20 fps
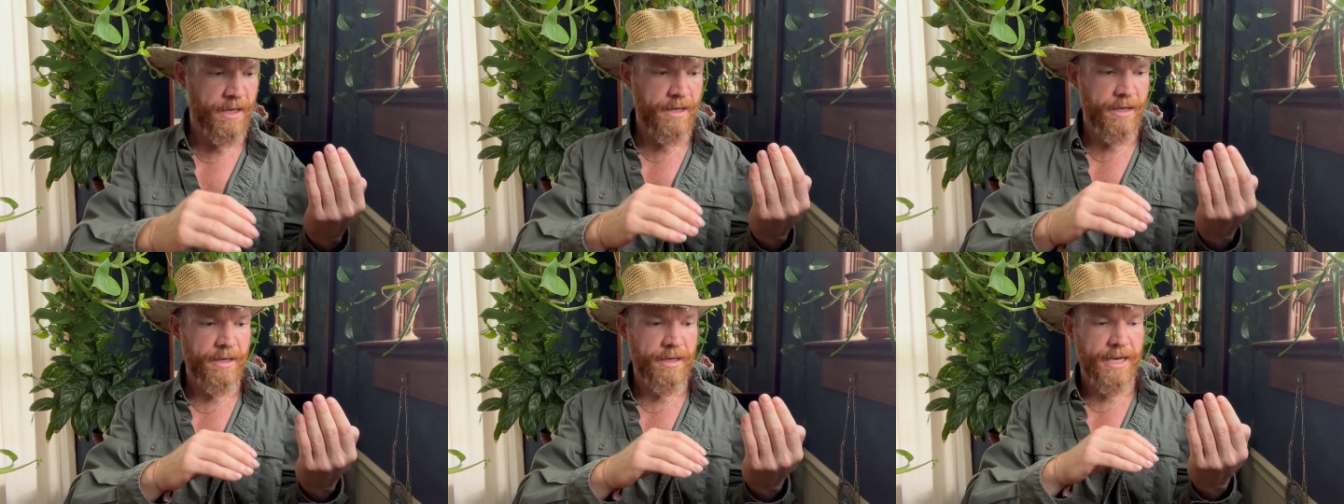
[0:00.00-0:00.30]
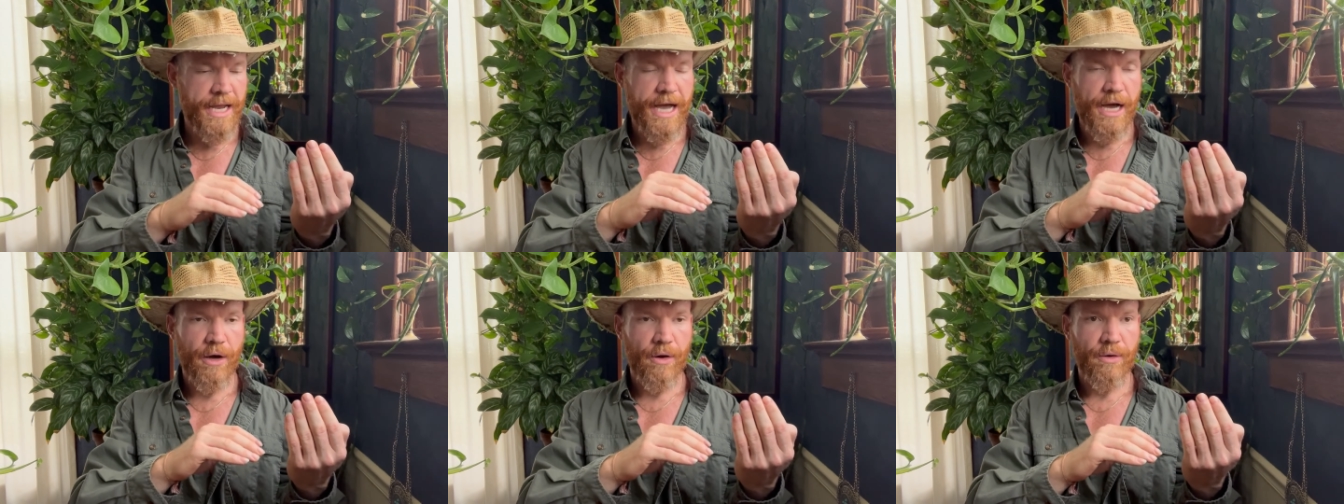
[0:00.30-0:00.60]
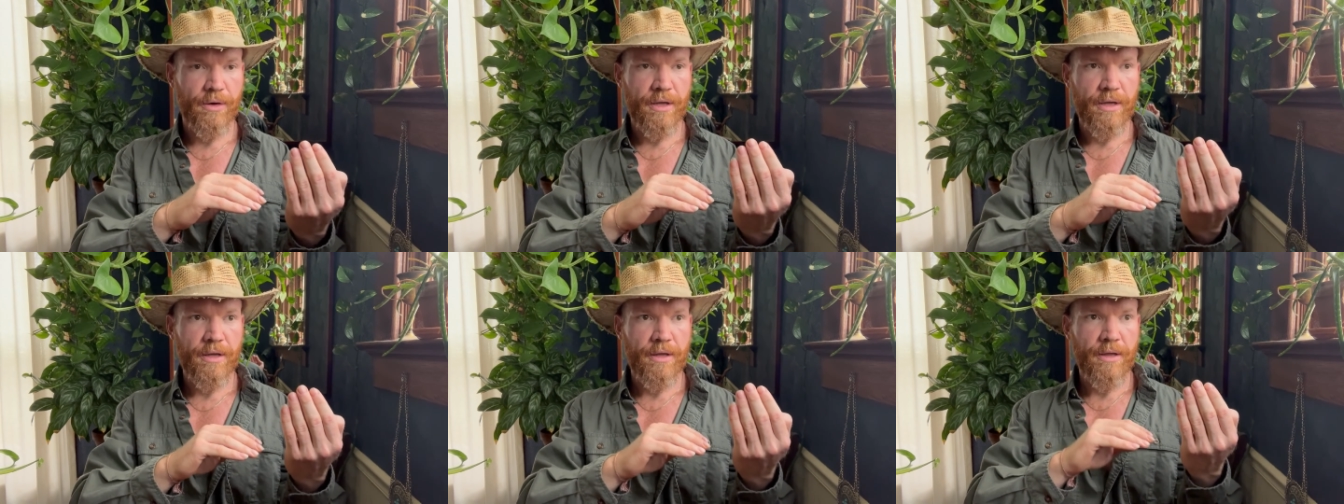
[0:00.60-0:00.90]

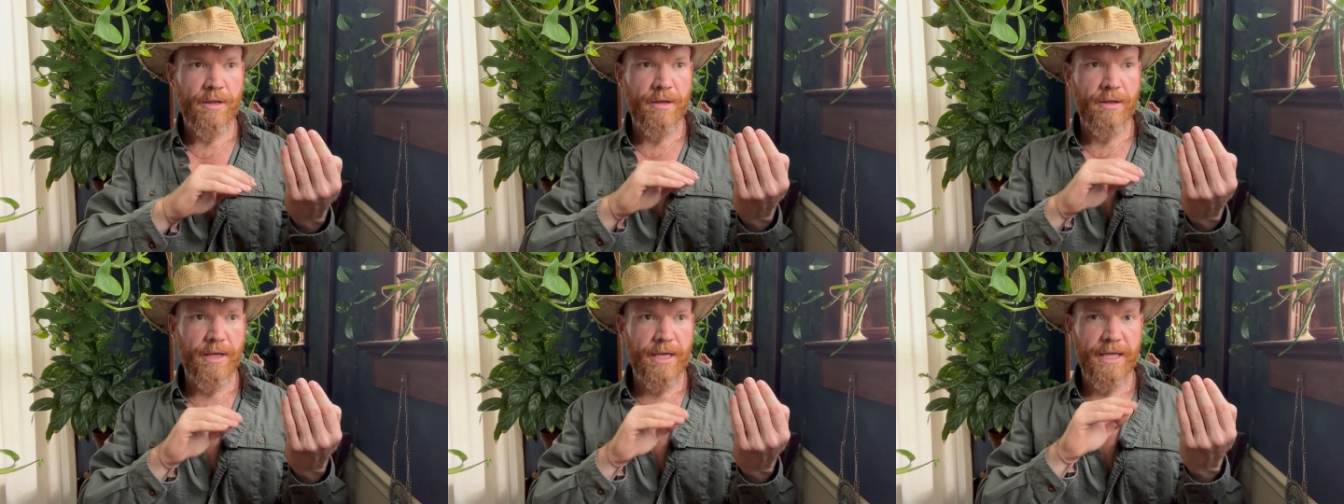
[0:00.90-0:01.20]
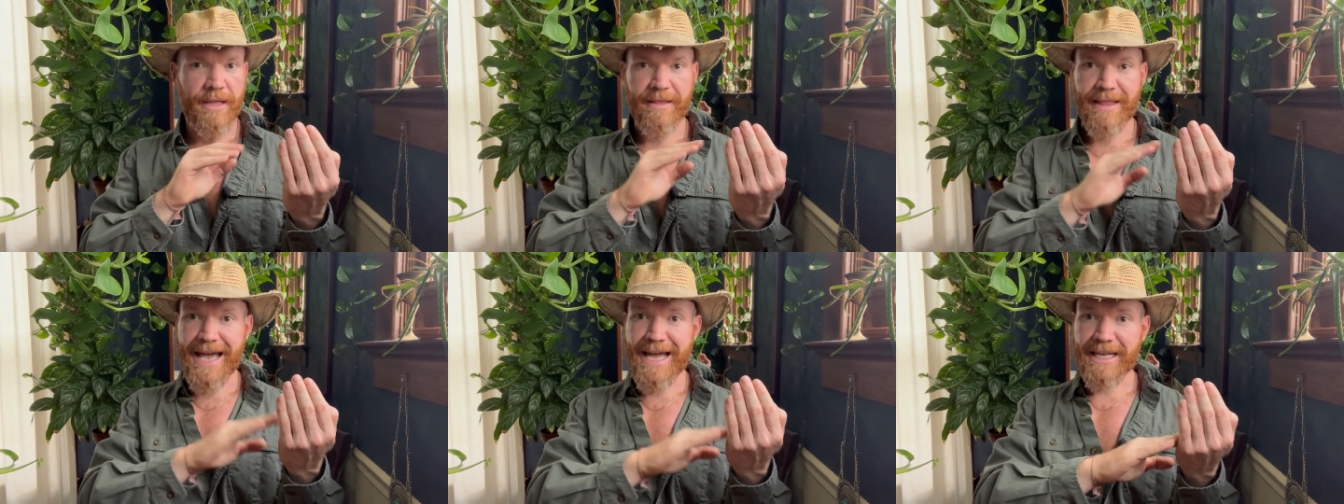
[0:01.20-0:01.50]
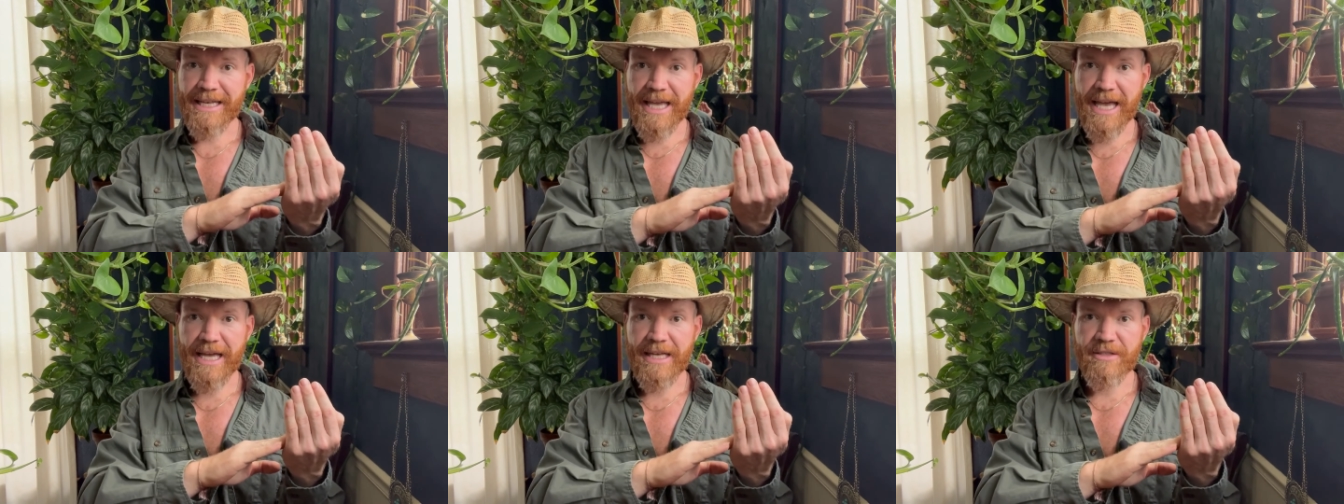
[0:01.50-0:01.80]
Now, in
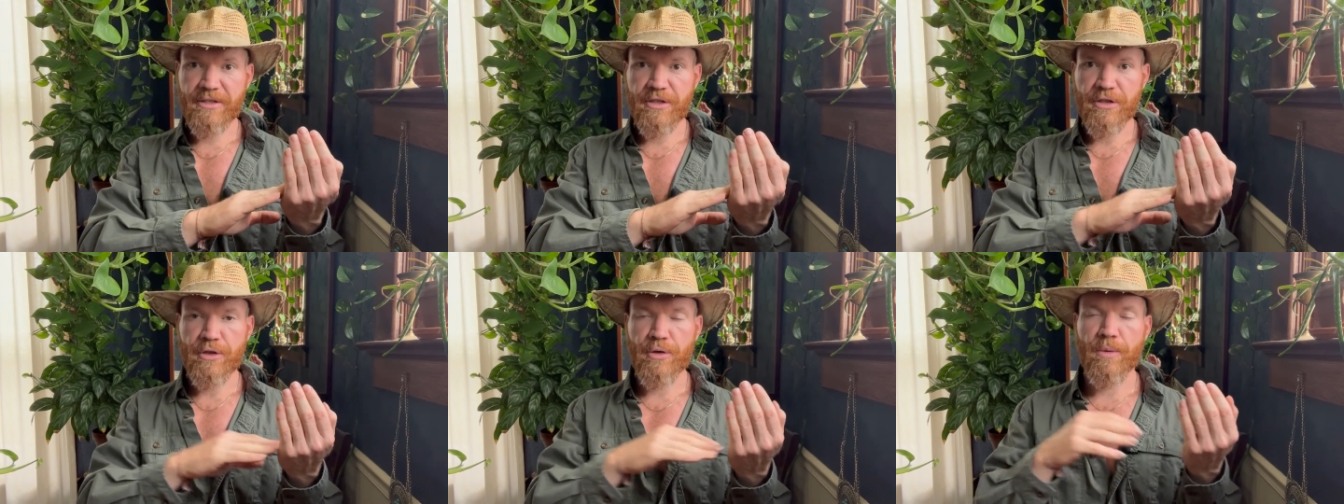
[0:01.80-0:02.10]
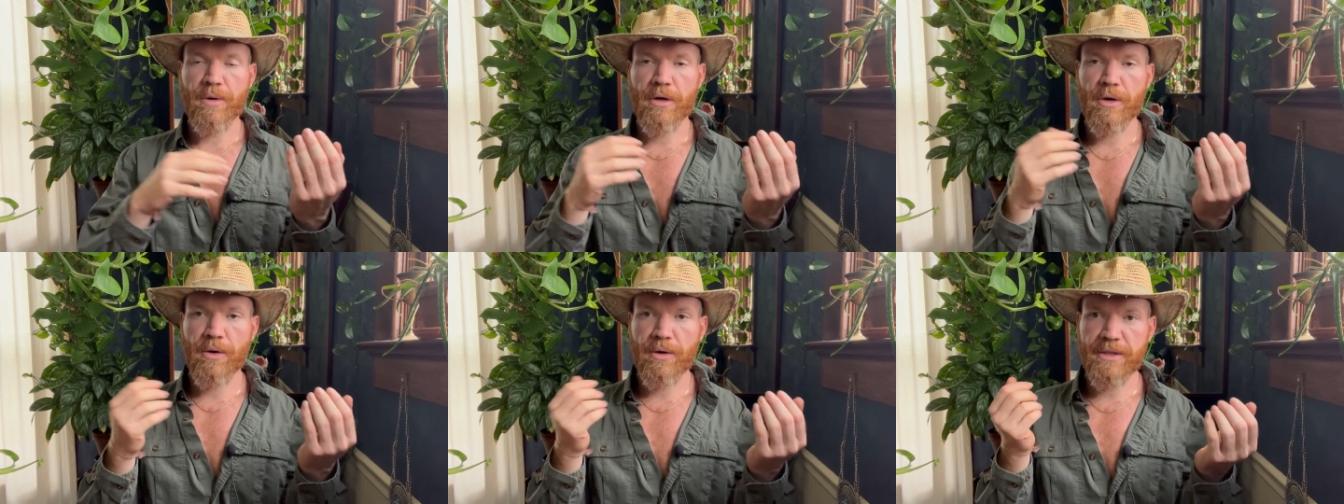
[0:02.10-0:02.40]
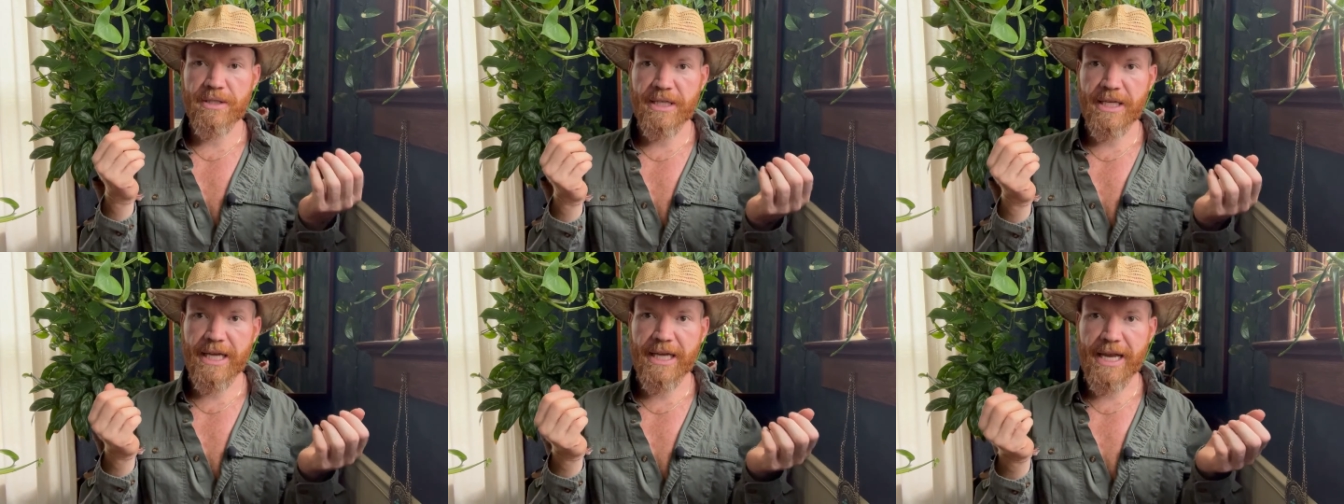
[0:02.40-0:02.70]
that case, you are going
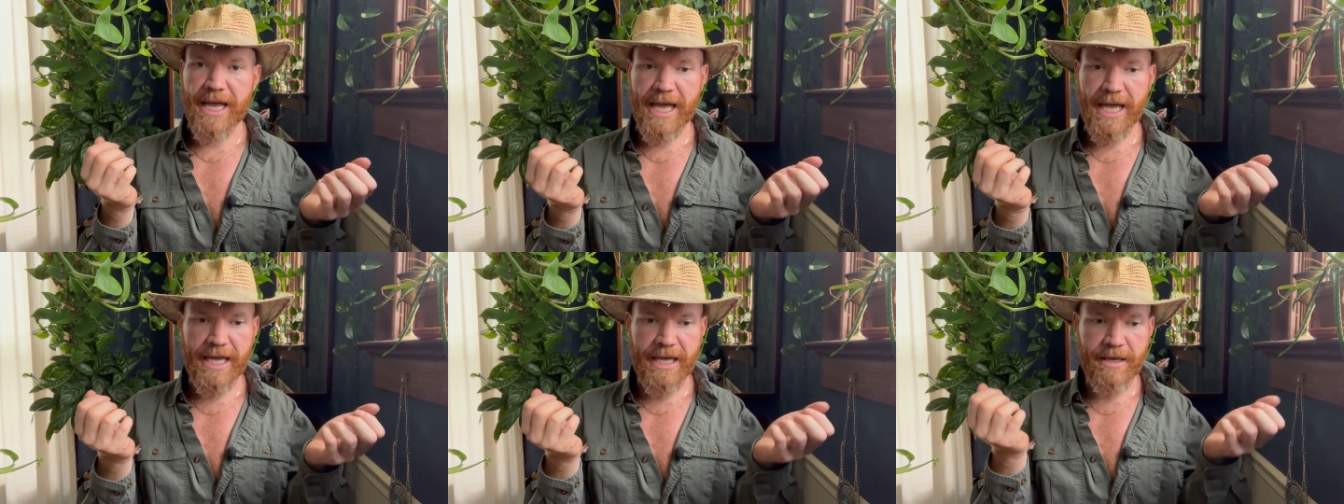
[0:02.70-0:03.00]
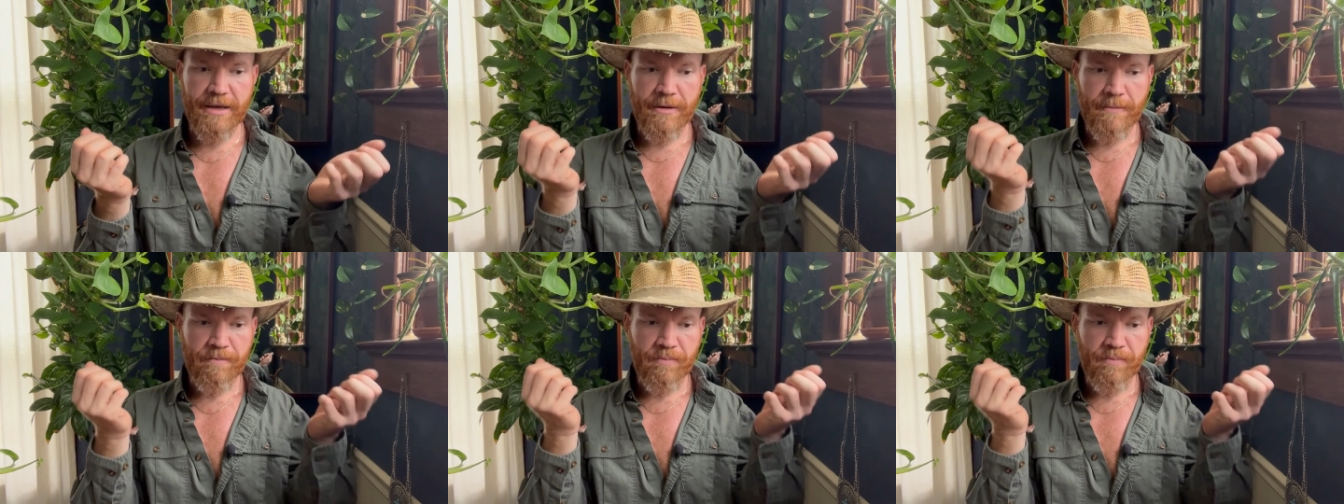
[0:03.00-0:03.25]
to get a